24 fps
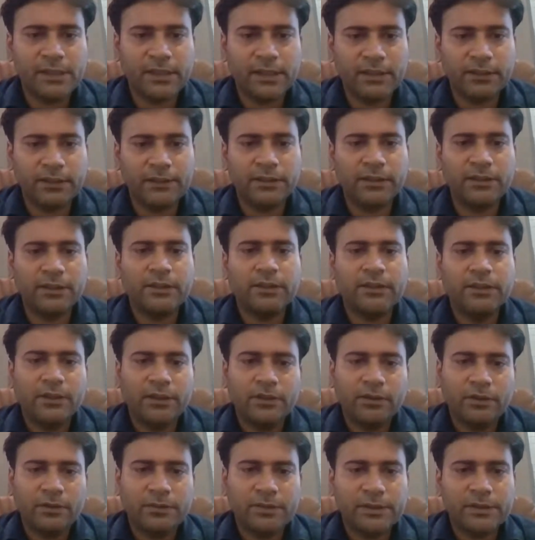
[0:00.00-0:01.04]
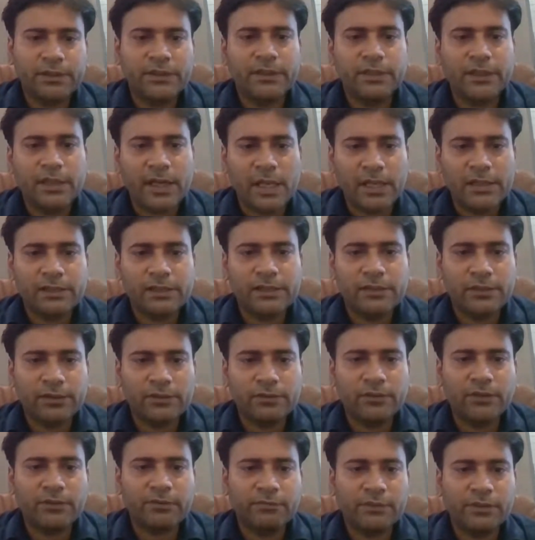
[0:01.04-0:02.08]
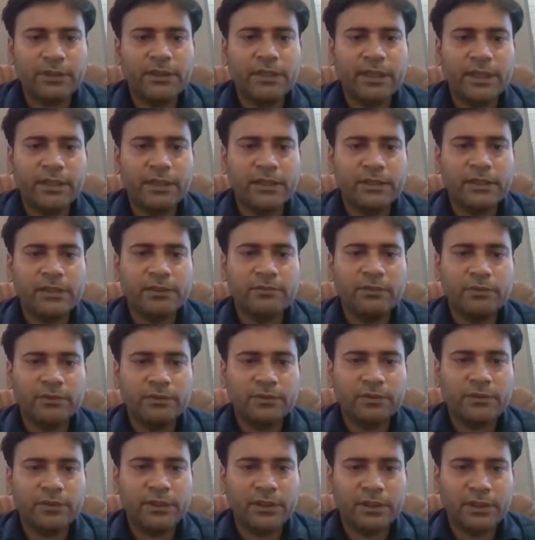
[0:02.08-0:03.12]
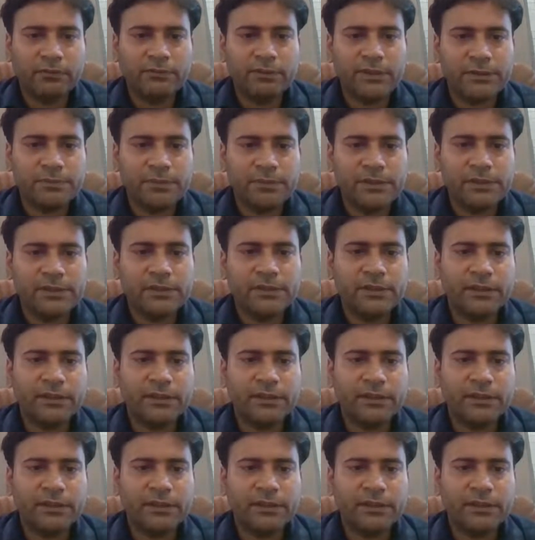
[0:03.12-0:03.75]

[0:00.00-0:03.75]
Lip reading: And obviously, Reliance is going very aggressive on their investments.